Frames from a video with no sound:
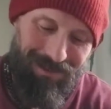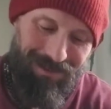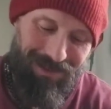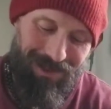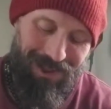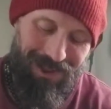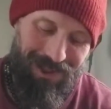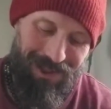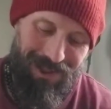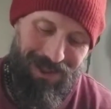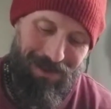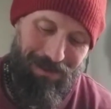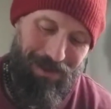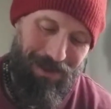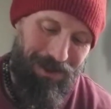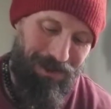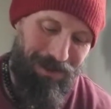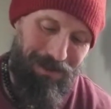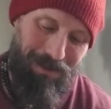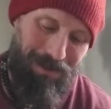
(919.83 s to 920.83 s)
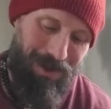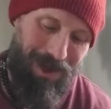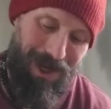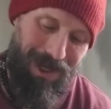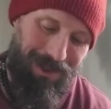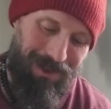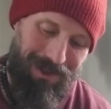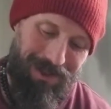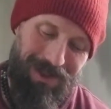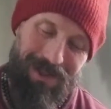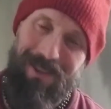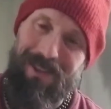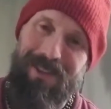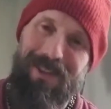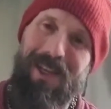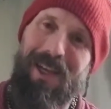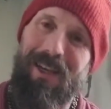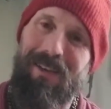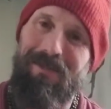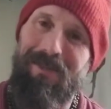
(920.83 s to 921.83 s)
and someone who practices
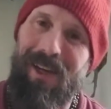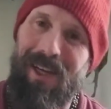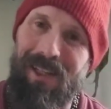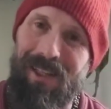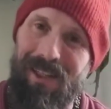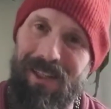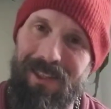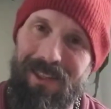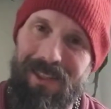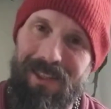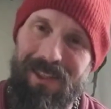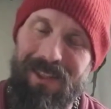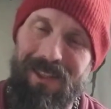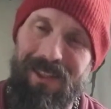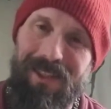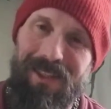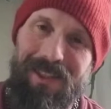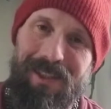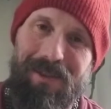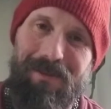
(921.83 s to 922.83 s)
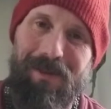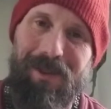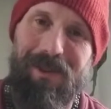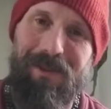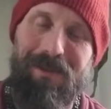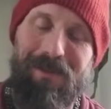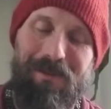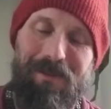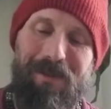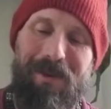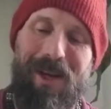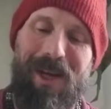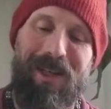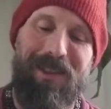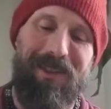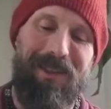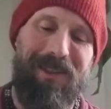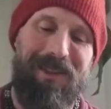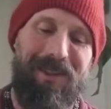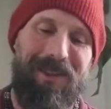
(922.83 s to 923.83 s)
nonviolence, and someone who
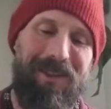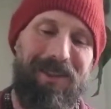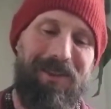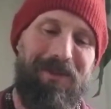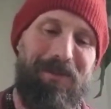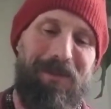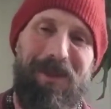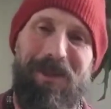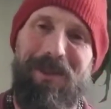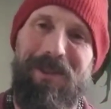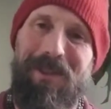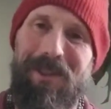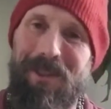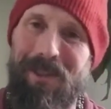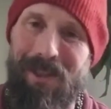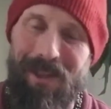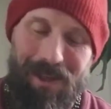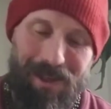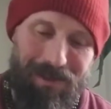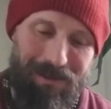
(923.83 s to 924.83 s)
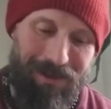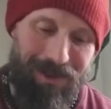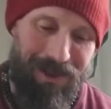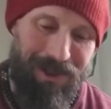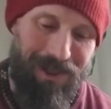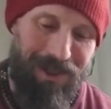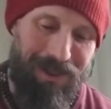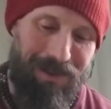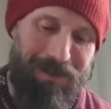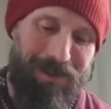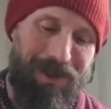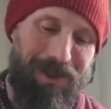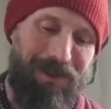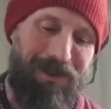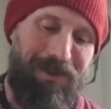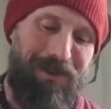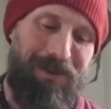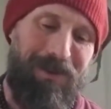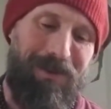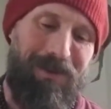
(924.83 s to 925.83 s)
practices peace and love, and someone
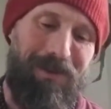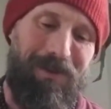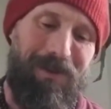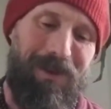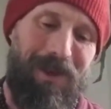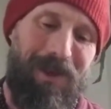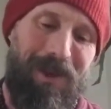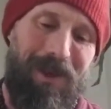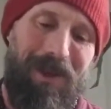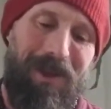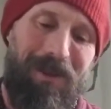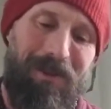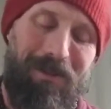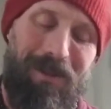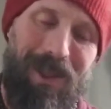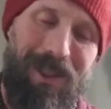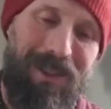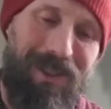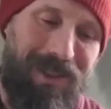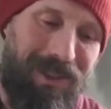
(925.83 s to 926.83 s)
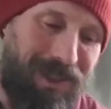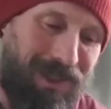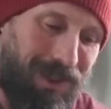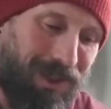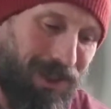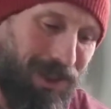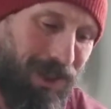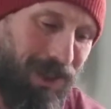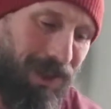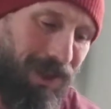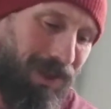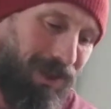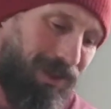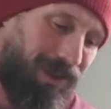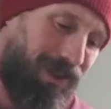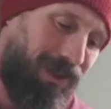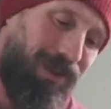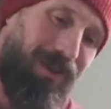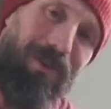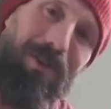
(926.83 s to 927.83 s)
who wants to share,
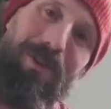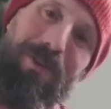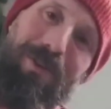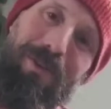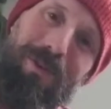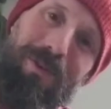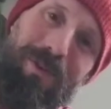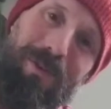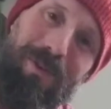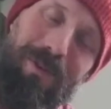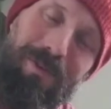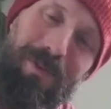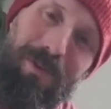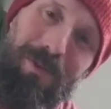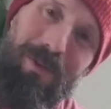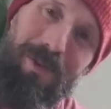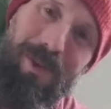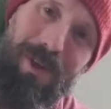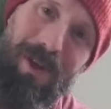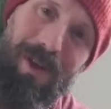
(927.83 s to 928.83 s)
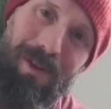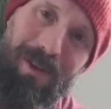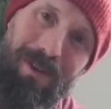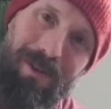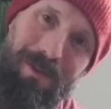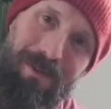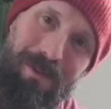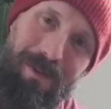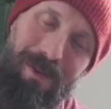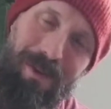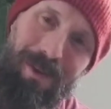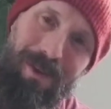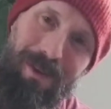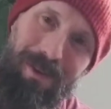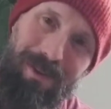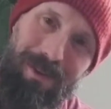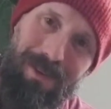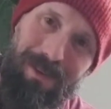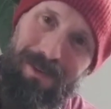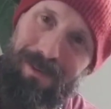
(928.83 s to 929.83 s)
the truth of who we are to the
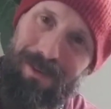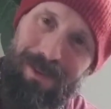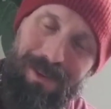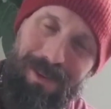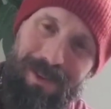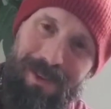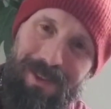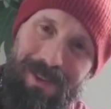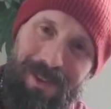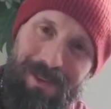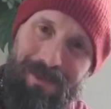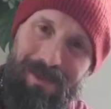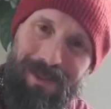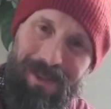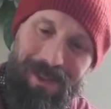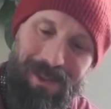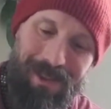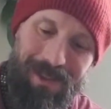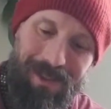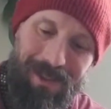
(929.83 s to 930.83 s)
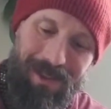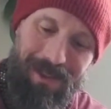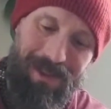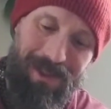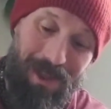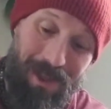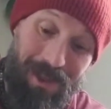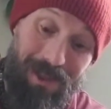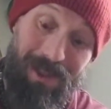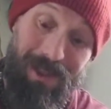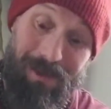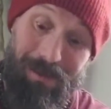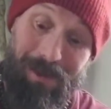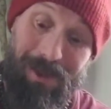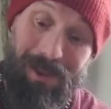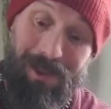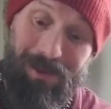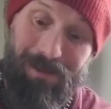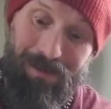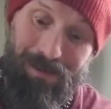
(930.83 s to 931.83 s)
world, which is that we're just these
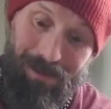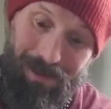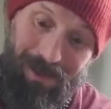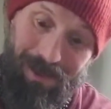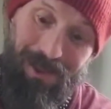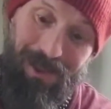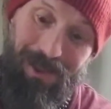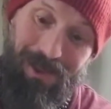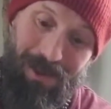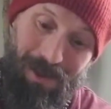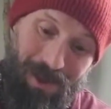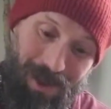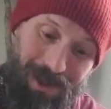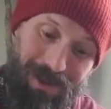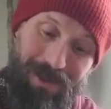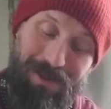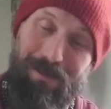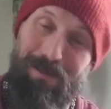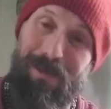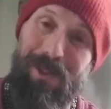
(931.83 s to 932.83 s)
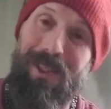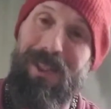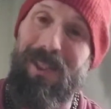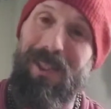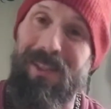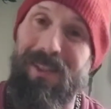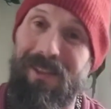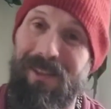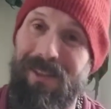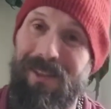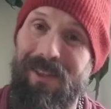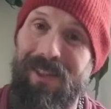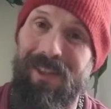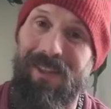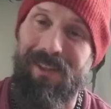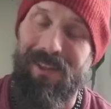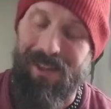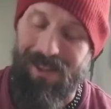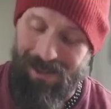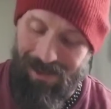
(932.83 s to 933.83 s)
unlimited, really awesome beings.
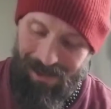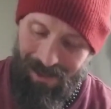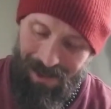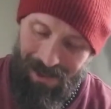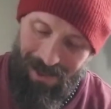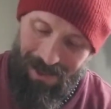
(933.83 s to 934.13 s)
And that,